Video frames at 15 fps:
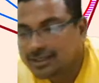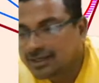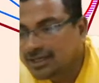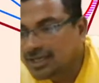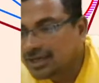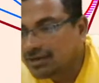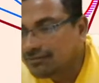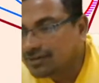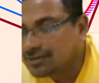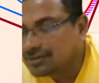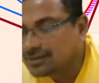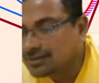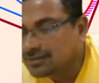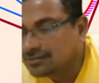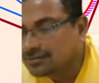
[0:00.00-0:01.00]
they've
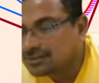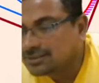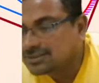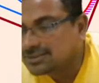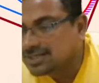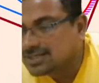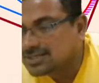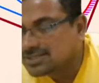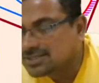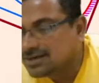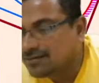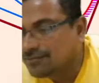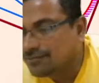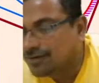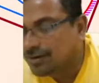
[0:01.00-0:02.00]
given the Snell's
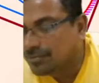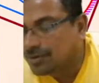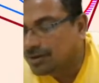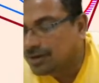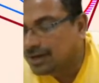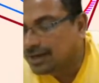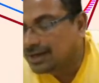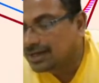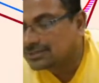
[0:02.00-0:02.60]
law formula